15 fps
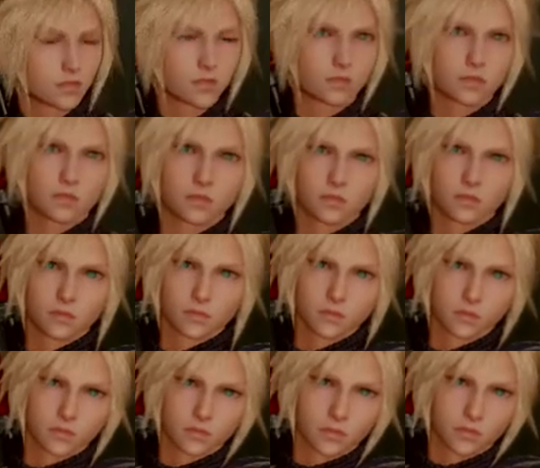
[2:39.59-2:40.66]

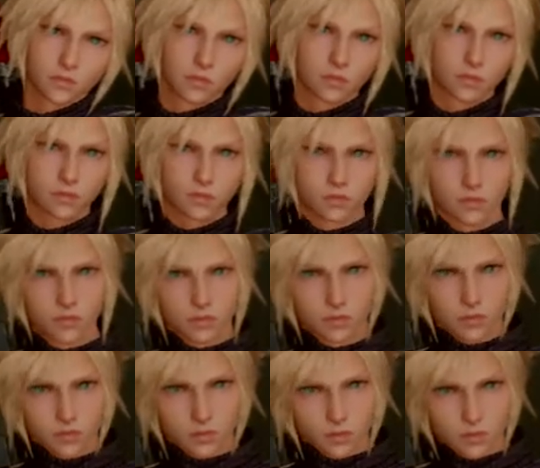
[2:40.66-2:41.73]

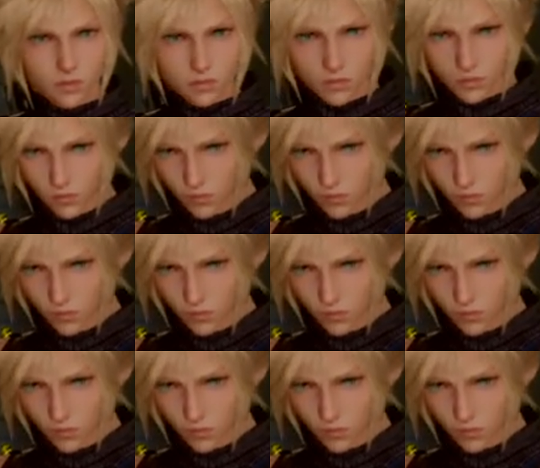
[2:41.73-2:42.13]
Nothing is said.